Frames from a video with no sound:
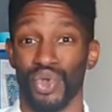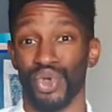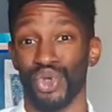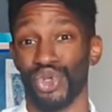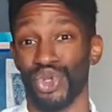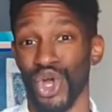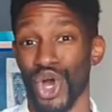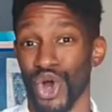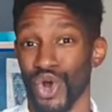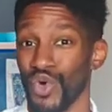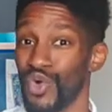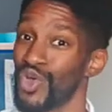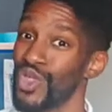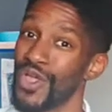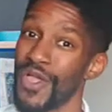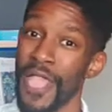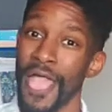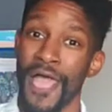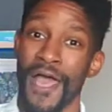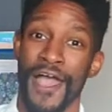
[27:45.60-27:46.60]
you know,
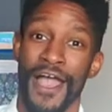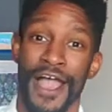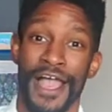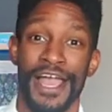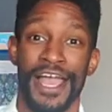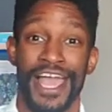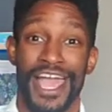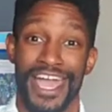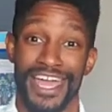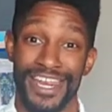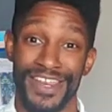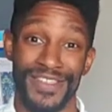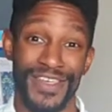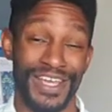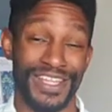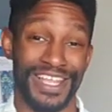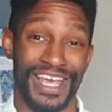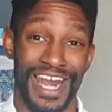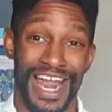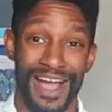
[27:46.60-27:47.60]

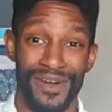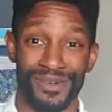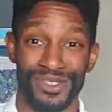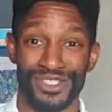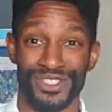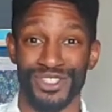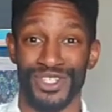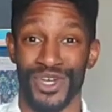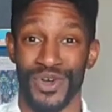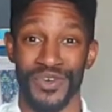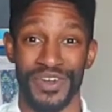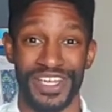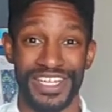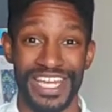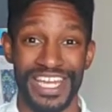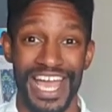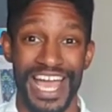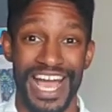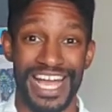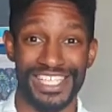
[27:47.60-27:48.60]
anything that I was doing
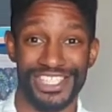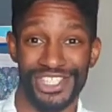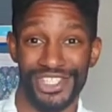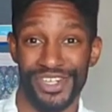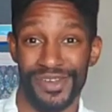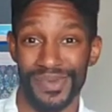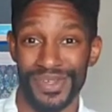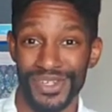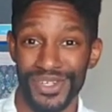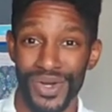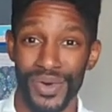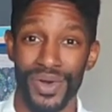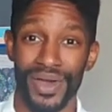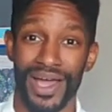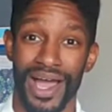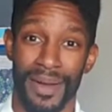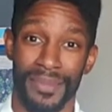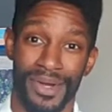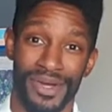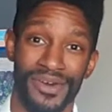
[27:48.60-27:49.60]
that I shouldn't have been doing,
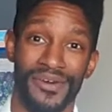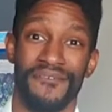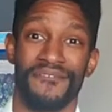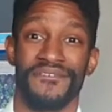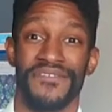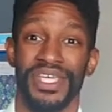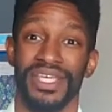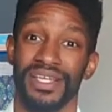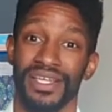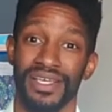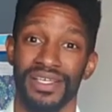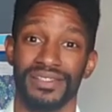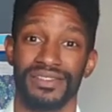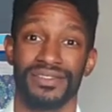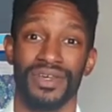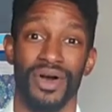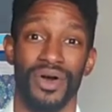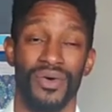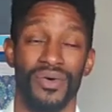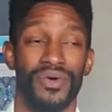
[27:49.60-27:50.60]
I'm gonna feel it.
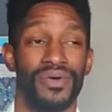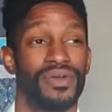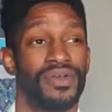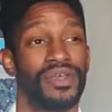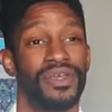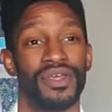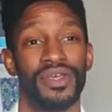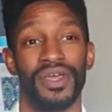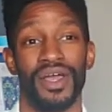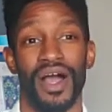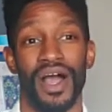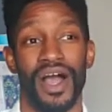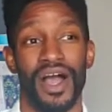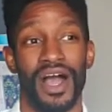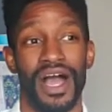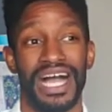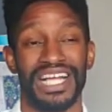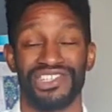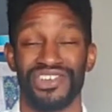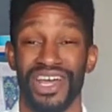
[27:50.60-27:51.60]
So
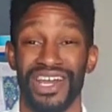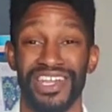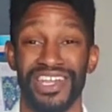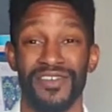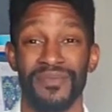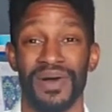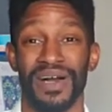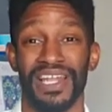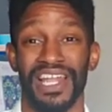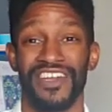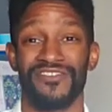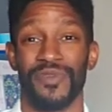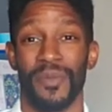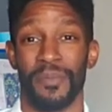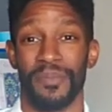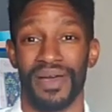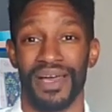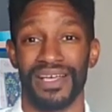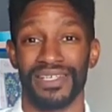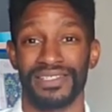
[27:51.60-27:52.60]
uh, I try to live my life the
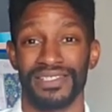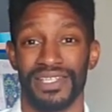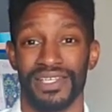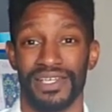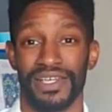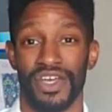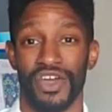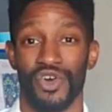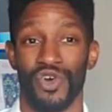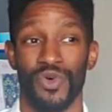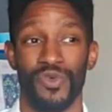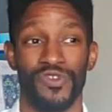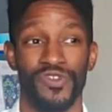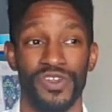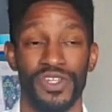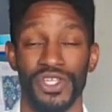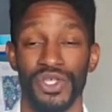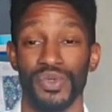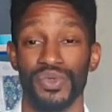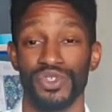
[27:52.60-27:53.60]
best, and
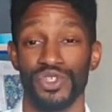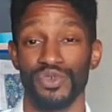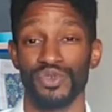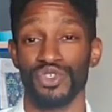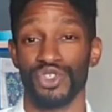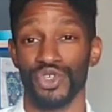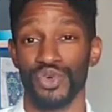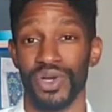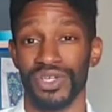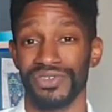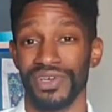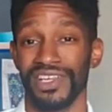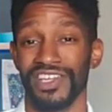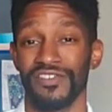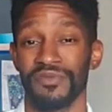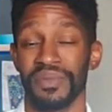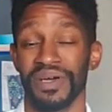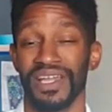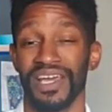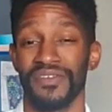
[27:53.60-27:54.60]
hopefully you do too. I try to
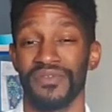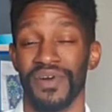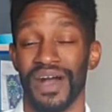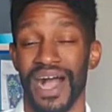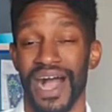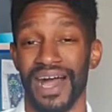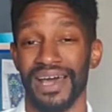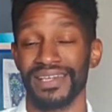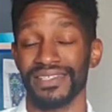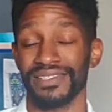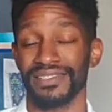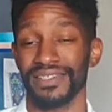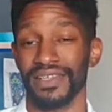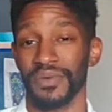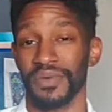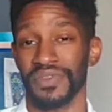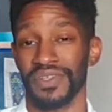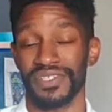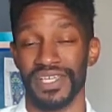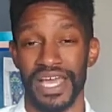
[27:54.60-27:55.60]
live my life honestly
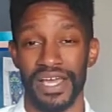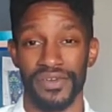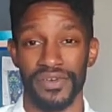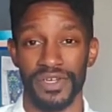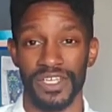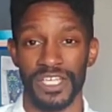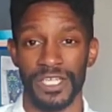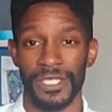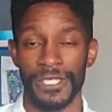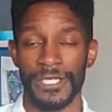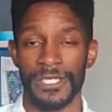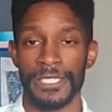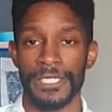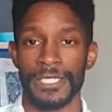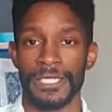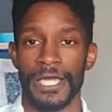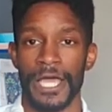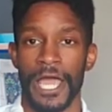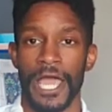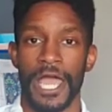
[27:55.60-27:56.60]
with integrity.
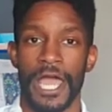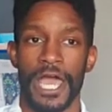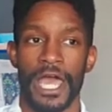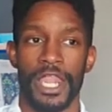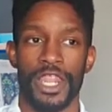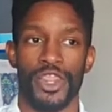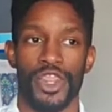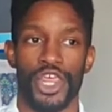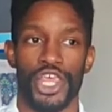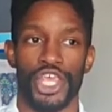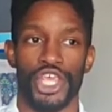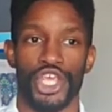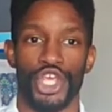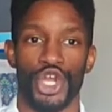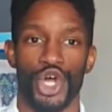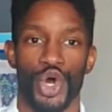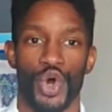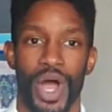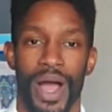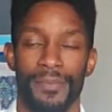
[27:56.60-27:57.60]
And, you
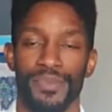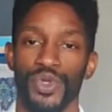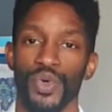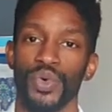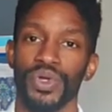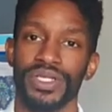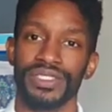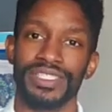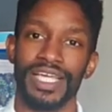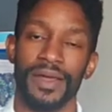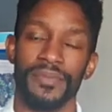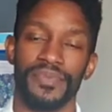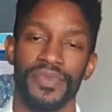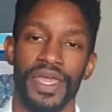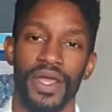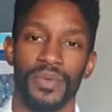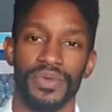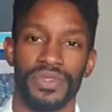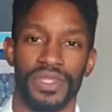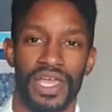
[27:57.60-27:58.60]
know, I'm doing the same
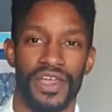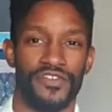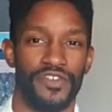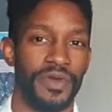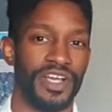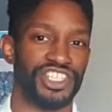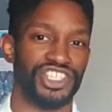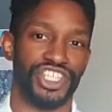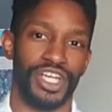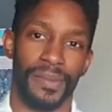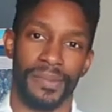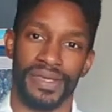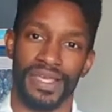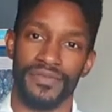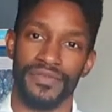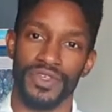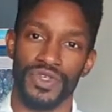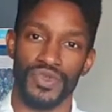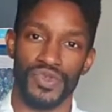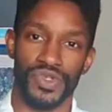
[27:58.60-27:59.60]
thing with the information I'm giving you